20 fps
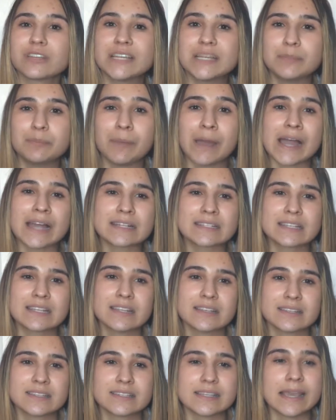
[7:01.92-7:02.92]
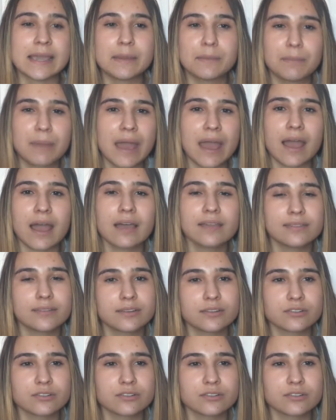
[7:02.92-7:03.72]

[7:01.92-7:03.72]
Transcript: lead back to the same path.